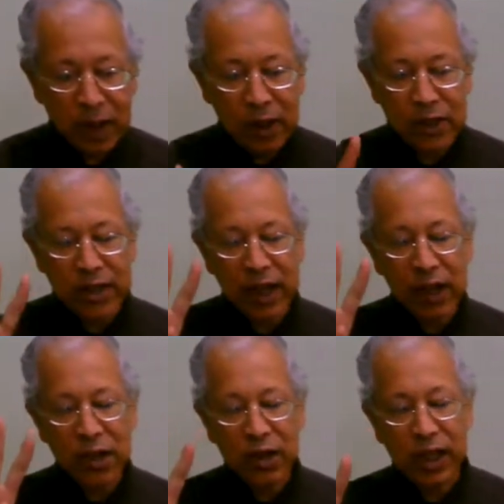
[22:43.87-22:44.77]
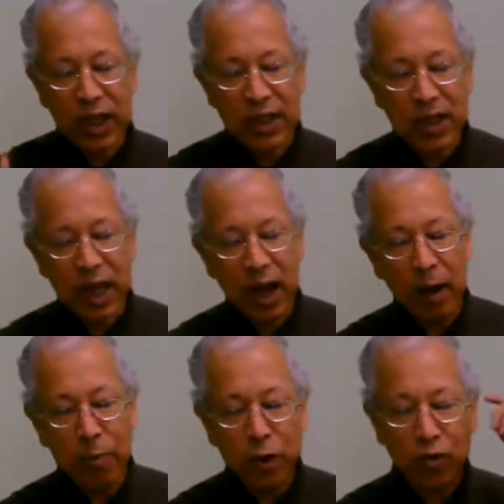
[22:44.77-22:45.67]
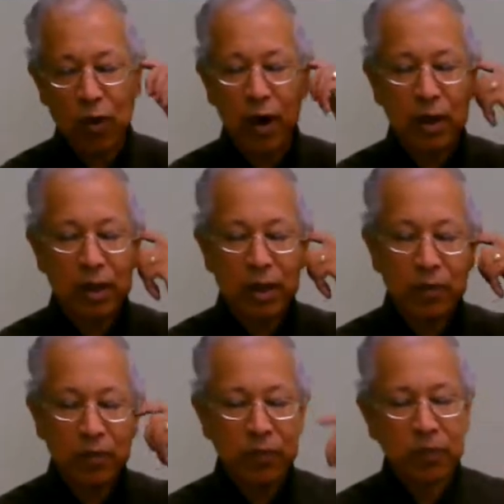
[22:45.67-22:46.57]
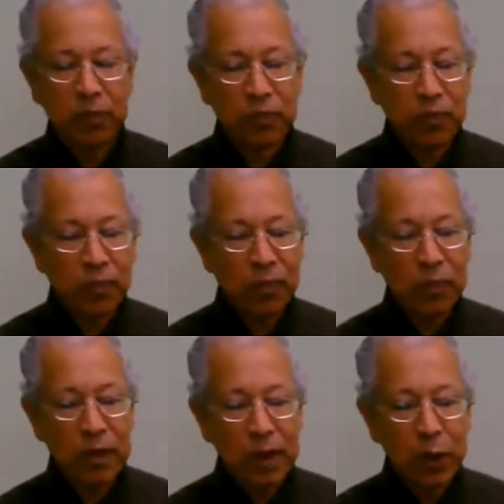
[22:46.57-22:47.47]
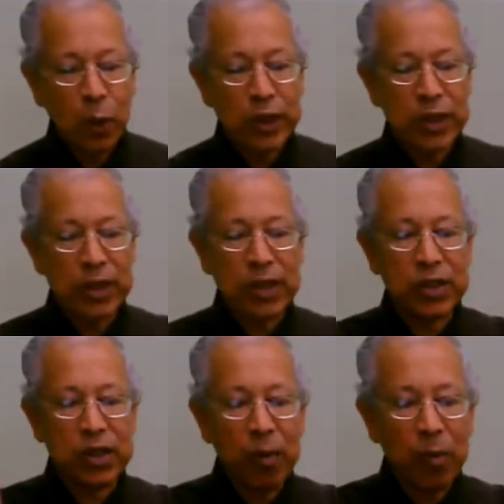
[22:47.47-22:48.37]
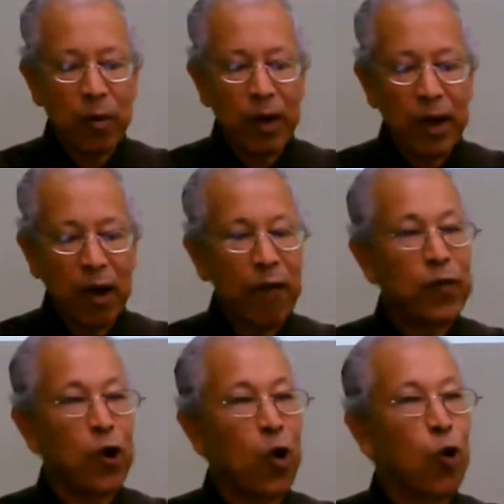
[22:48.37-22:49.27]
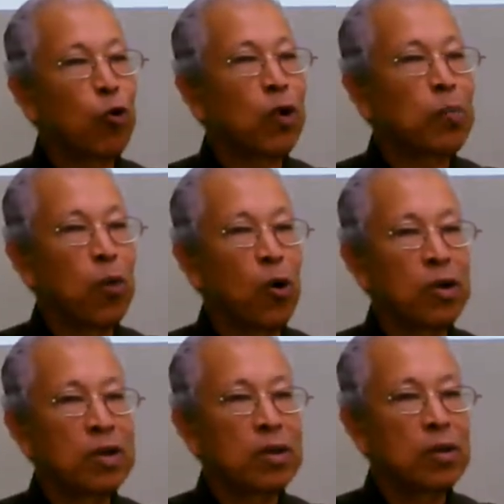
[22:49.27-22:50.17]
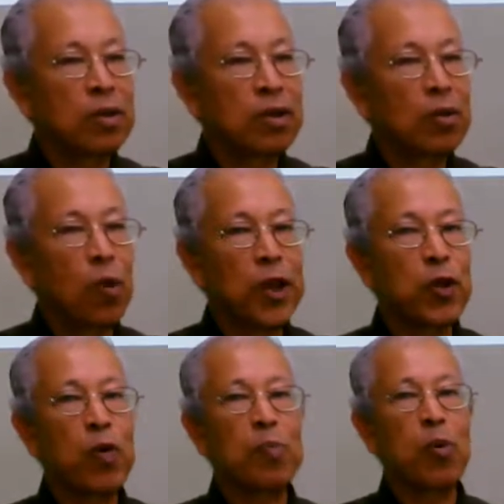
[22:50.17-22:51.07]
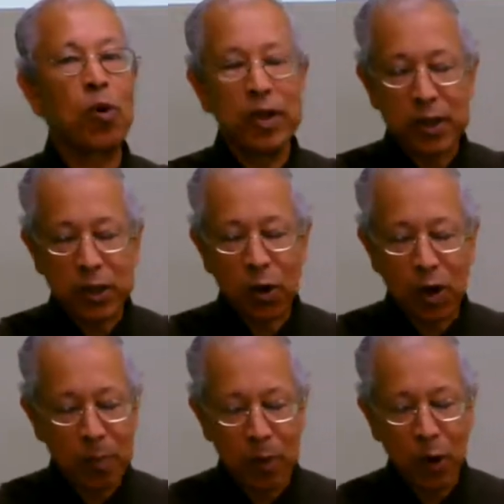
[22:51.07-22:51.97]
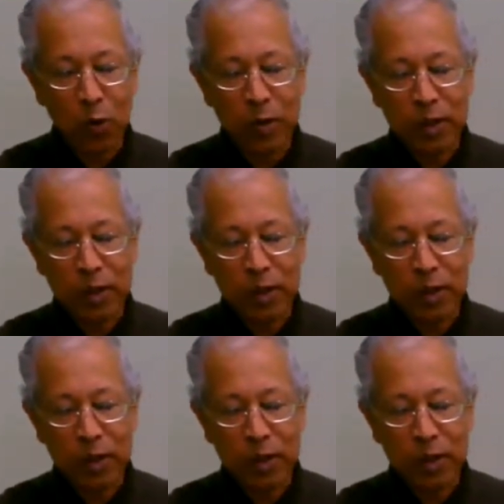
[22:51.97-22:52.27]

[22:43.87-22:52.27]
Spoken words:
The second thing is the abstract, which is a summary of the whole report, what the report is all about.